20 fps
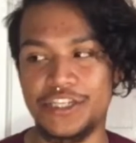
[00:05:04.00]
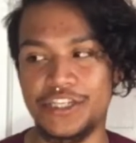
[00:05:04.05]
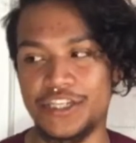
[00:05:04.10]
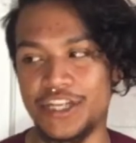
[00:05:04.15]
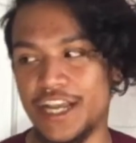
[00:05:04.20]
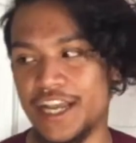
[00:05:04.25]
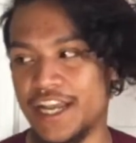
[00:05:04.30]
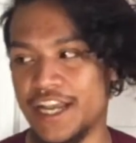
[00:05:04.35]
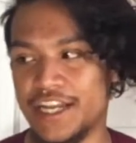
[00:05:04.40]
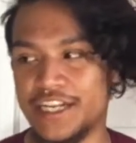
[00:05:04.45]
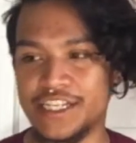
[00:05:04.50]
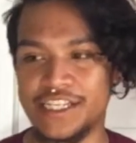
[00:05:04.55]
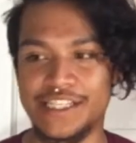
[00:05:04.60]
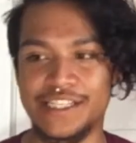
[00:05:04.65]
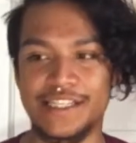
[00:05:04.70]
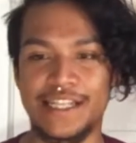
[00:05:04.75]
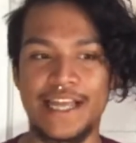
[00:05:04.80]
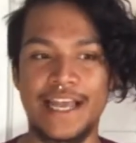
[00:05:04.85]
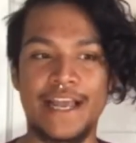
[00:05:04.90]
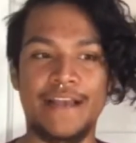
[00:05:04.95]
shit. He
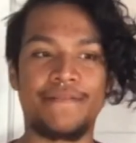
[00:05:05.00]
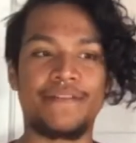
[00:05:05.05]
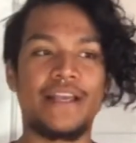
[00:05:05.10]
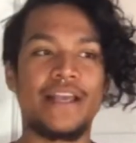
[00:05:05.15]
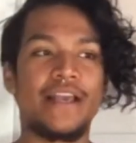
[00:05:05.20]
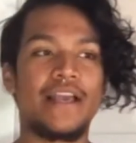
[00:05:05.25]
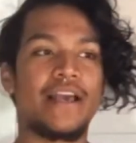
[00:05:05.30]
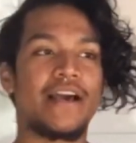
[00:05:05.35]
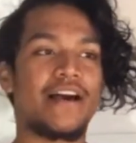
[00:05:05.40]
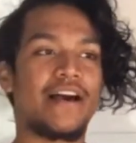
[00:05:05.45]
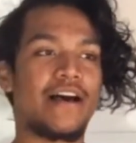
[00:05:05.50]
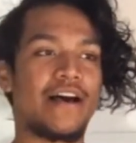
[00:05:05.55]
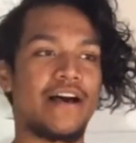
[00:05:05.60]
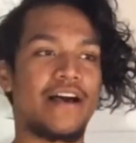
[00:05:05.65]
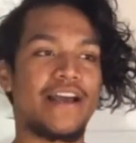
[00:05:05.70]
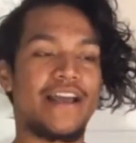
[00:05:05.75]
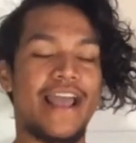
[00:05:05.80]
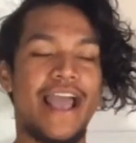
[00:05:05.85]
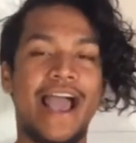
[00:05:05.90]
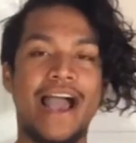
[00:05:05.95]
just left.
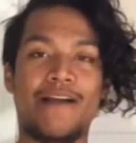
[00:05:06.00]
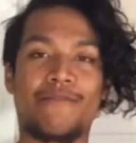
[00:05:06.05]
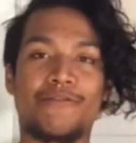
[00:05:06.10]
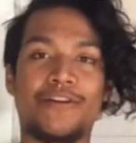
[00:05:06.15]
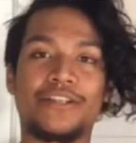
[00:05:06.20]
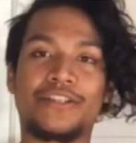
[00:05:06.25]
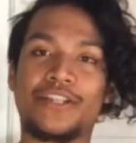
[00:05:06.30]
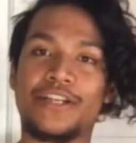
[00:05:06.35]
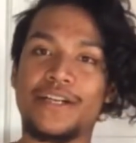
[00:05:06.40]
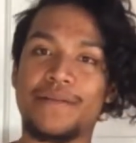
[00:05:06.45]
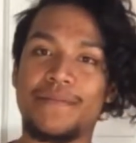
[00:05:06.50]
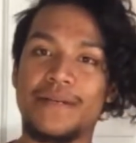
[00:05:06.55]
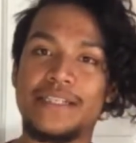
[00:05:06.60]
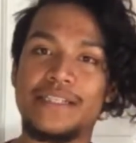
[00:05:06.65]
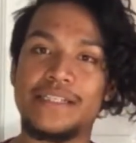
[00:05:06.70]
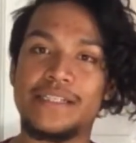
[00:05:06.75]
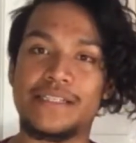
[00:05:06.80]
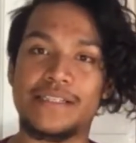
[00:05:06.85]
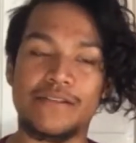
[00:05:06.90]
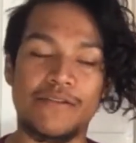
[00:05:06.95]
An hour, 30
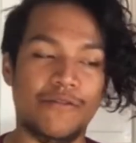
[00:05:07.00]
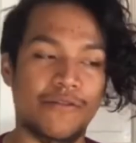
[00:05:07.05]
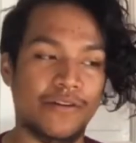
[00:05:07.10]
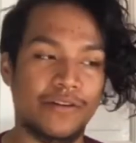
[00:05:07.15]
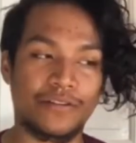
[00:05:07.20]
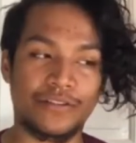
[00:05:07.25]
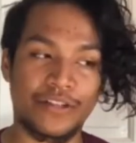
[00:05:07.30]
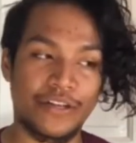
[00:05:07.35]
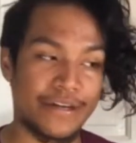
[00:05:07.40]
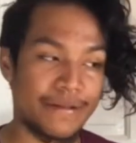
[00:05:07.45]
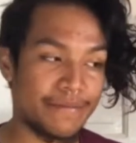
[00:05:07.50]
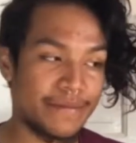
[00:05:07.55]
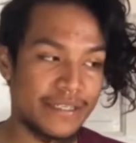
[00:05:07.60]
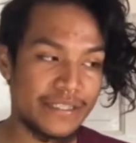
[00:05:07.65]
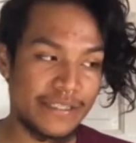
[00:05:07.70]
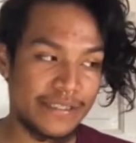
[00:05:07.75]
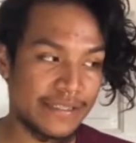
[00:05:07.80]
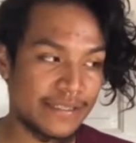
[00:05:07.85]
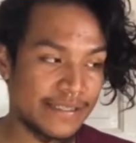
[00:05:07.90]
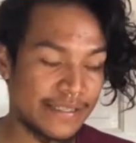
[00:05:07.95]
minutes, or 30
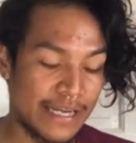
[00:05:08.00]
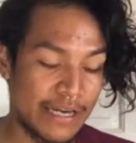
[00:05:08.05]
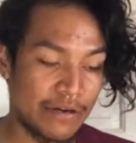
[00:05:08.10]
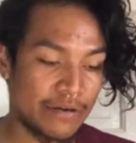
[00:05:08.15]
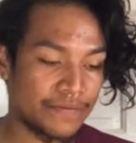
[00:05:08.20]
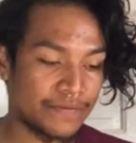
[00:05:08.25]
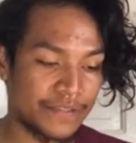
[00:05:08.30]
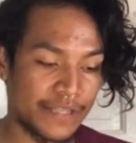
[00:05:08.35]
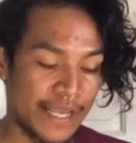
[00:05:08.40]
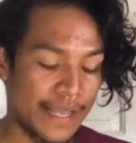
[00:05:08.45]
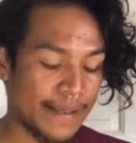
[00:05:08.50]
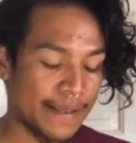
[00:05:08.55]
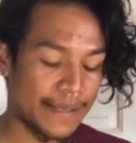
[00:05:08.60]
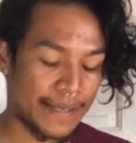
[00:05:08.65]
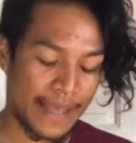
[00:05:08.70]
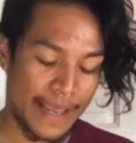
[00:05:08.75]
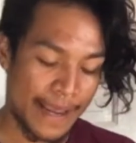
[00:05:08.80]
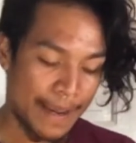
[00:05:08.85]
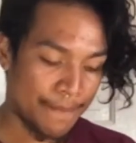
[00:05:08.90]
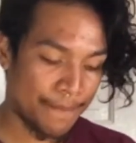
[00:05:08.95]
minutes itself, he
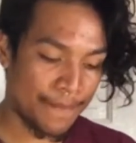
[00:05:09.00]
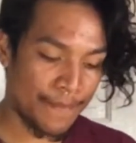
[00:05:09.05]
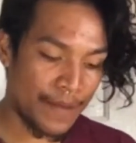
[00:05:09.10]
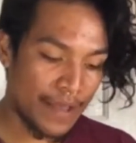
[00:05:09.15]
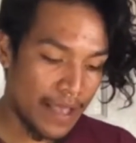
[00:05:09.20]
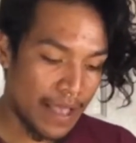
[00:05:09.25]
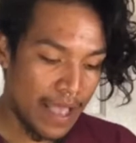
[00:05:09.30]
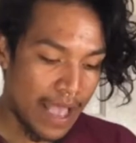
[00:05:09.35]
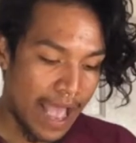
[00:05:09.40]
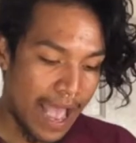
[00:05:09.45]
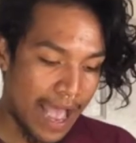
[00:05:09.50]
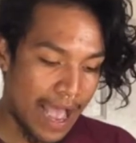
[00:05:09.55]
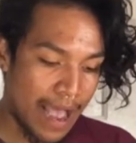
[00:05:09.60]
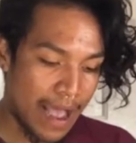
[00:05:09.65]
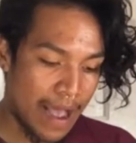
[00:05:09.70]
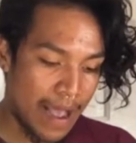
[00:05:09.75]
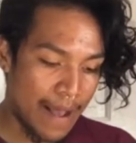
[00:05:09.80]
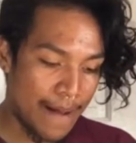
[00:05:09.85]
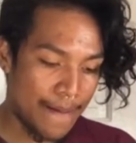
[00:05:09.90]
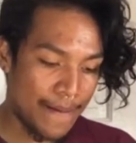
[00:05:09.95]
came
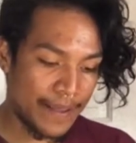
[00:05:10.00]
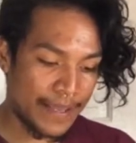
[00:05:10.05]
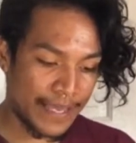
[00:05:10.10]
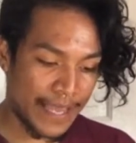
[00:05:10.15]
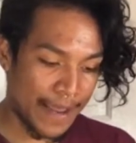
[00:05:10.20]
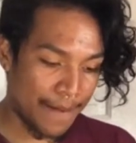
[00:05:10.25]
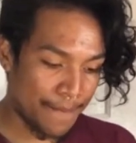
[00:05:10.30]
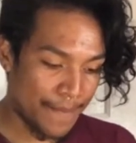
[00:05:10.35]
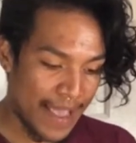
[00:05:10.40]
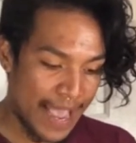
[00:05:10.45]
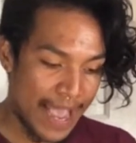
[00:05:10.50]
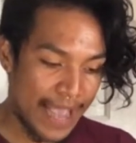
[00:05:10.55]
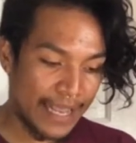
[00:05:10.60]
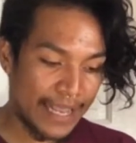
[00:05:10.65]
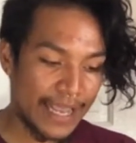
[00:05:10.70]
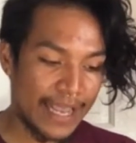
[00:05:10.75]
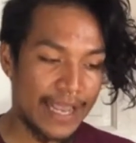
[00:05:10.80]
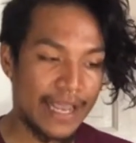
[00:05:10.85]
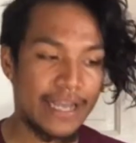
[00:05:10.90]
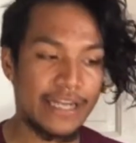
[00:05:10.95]
back
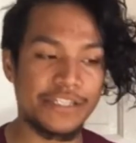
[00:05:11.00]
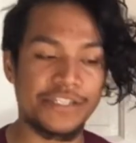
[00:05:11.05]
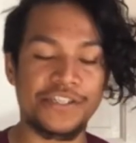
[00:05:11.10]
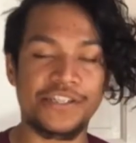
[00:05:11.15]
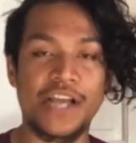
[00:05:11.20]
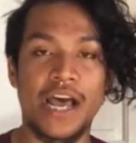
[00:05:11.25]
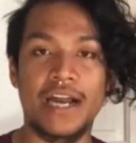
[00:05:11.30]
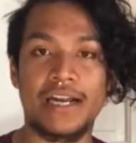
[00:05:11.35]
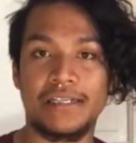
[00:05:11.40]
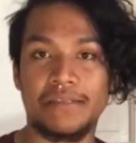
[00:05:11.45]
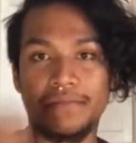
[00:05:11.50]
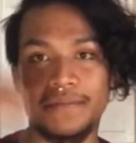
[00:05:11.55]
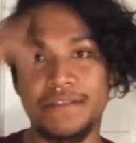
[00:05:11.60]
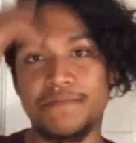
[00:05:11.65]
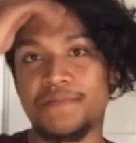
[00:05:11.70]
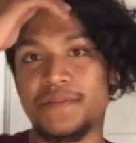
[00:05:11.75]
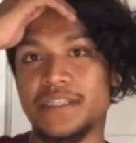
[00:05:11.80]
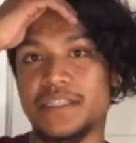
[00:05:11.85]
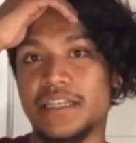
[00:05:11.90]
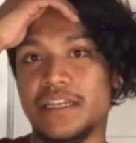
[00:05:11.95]
and shot up
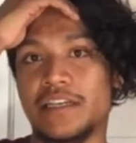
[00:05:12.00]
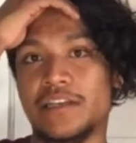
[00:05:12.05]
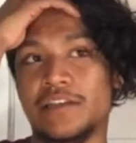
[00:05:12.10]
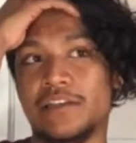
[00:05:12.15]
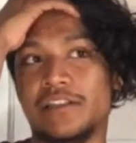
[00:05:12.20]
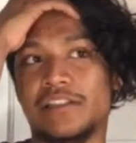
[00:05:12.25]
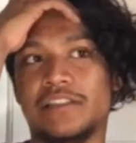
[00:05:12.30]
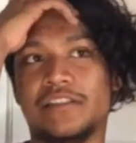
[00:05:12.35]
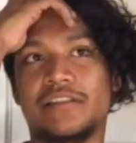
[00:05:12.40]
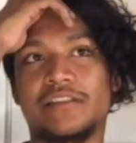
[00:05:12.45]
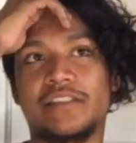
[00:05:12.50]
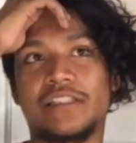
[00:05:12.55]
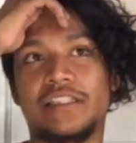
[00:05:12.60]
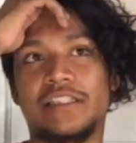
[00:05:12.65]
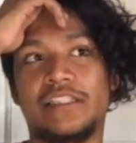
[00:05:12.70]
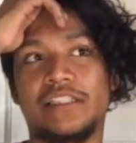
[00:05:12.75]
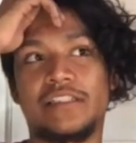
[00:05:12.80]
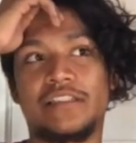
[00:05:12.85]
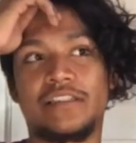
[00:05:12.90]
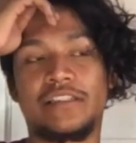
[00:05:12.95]
Nipsey, you know.
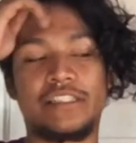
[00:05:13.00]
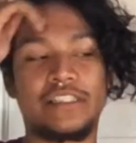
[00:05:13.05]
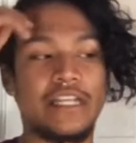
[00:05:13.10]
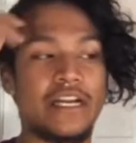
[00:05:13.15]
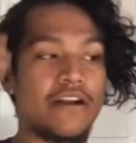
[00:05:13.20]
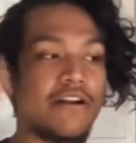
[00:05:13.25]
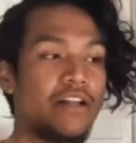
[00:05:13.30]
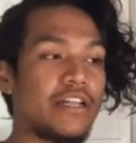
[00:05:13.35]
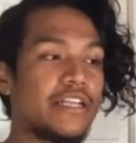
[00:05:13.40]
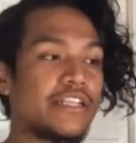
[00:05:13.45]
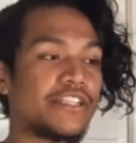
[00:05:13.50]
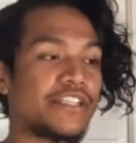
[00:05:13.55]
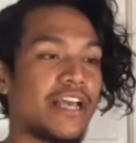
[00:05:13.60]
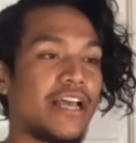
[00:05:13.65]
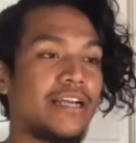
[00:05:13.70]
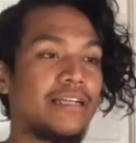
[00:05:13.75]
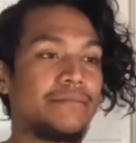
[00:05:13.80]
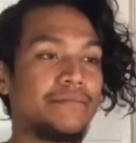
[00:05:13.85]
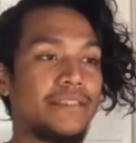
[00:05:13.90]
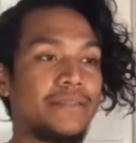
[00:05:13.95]
He didn't only
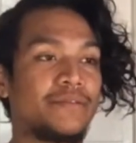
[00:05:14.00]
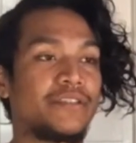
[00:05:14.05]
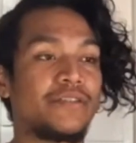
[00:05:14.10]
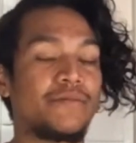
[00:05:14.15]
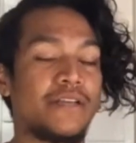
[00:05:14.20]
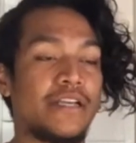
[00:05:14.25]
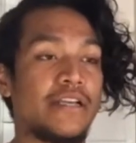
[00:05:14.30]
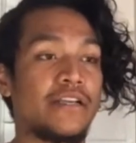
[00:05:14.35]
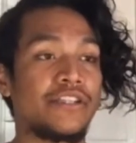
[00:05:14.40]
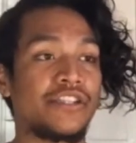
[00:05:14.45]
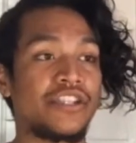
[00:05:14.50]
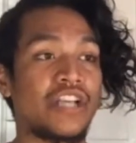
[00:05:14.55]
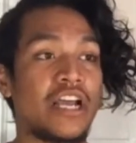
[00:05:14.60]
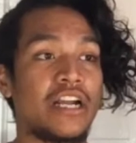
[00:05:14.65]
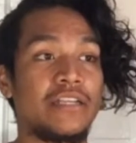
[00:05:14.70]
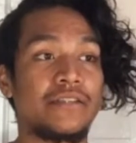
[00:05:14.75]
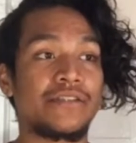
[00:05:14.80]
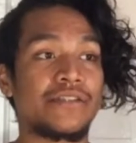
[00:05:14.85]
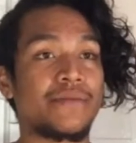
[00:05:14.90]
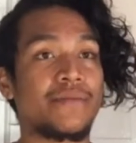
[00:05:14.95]
shot up Nipsey, he shot
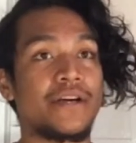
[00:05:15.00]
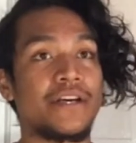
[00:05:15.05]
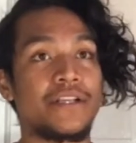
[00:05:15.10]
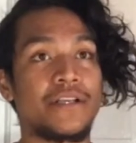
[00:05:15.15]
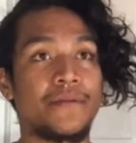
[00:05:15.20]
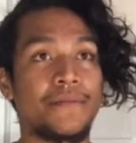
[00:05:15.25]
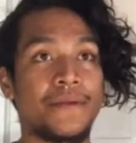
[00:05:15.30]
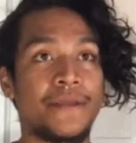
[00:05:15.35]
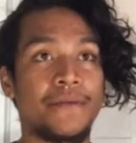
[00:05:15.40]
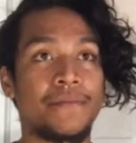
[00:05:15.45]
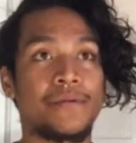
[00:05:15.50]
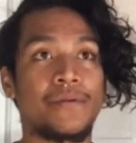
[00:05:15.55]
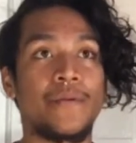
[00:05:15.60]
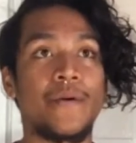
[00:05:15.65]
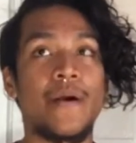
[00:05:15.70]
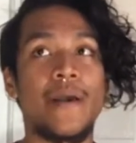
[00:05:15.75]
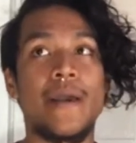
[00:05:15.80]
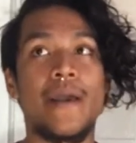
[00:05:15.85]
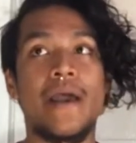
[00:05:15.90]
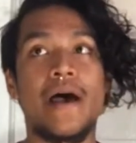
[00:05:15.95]
up some other people,
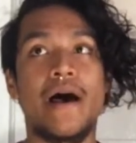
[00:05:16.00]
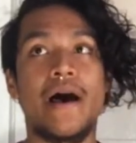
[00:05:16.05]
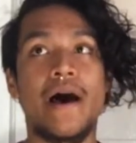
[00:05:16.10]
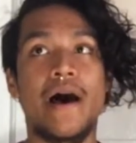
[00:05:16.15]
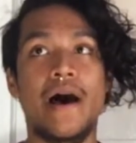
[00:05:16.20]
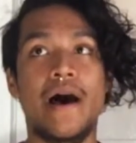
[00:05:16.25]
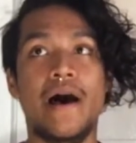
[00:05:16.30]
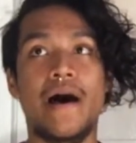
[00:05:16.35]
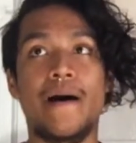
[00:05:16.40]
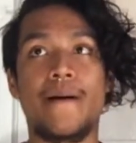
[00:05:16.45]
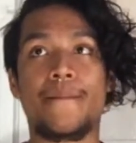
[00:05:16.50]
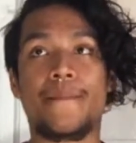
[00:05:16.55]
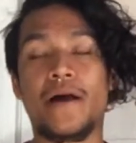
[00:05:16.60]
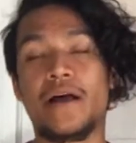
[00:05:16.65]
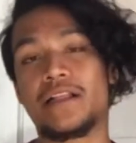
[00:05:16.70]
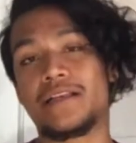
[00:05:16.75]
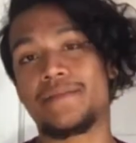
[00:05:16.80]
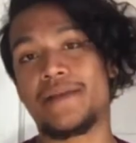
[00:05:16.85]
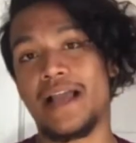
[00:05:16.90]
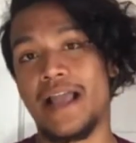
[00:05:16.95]

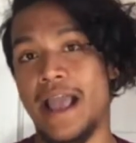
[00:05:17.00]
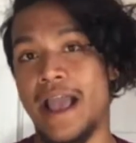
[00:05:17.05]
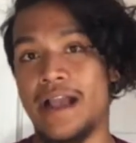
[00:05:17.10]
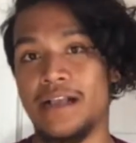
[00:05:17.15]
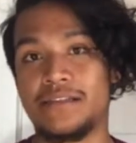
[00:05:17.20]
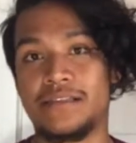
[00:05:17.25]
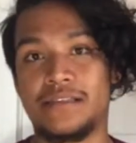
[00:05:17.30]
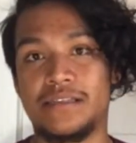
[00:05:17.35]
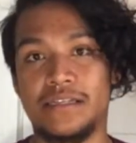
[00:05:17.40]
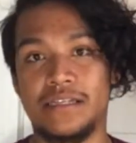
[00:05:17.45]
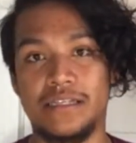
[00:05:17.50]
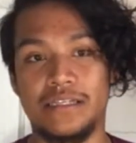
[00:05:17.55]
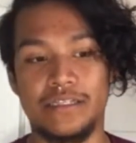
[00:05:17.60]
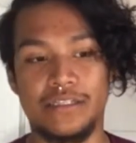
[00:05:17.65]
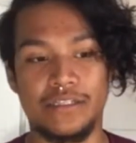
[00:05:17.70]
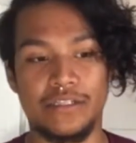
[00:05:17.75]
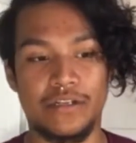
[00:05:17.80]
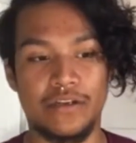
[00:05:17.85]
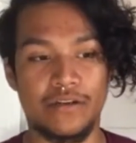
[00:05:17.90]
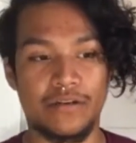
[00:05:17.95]
probably by accident,
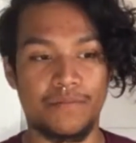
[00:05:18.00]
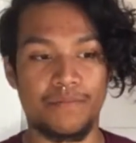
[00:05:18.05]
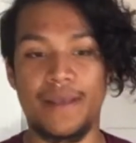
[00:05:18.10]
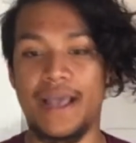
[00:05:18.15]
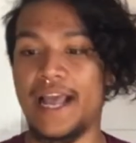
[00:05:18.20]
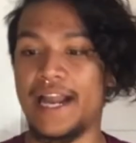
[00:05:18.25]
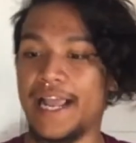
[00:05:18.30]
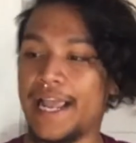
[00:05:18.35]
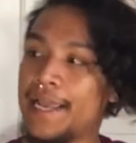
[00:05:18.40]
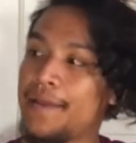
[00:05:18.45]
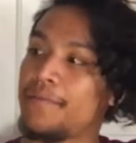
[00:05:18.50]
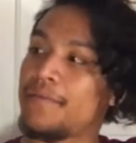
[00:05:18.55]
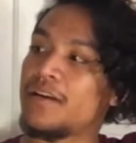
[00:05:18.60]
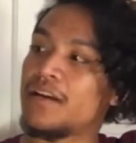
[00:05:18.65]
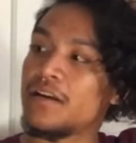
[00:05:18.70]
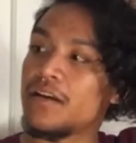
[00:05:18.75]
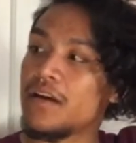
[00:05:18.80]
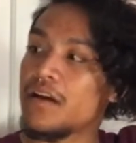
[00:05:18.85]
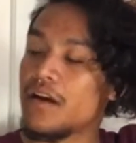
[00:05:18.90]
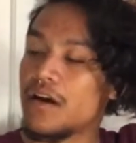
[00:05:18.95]
you know, bad
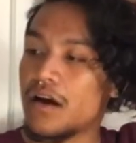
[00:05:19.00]
aiming.